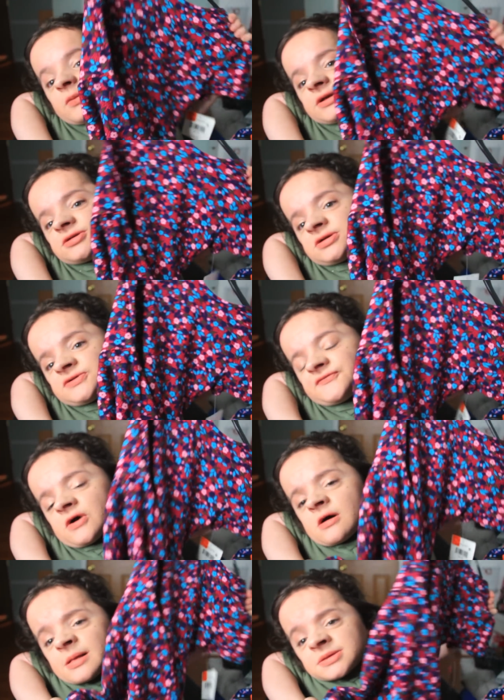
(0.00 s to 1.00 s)
winter and
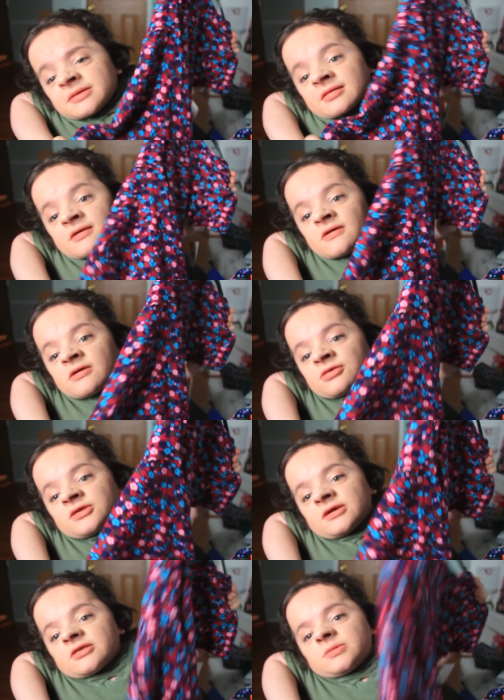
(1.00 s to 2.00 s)
fall. I just
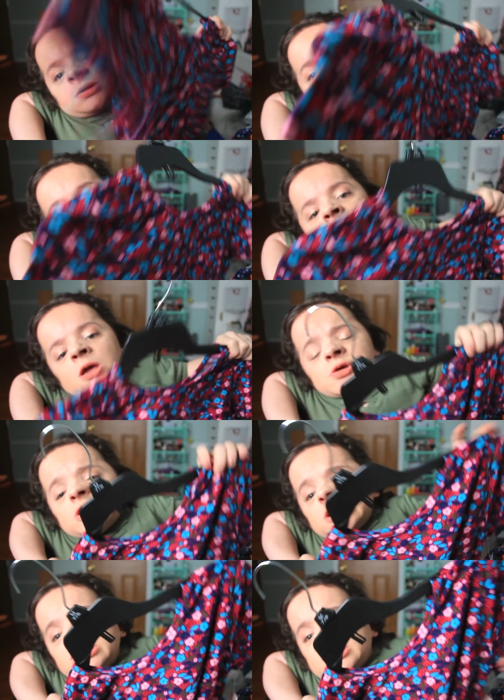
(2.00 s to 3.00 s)
think it's really
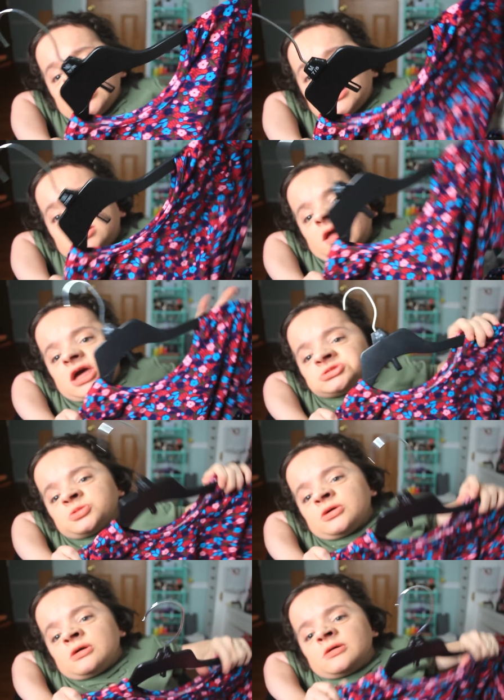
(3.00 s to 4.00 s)
pretty and
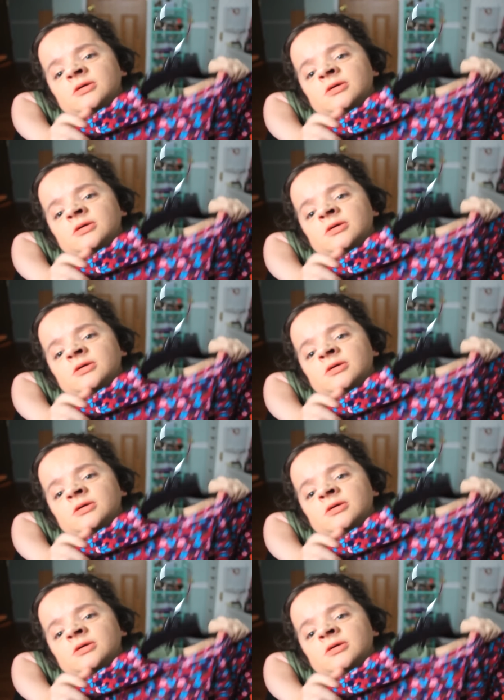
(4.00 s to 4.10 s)
casual,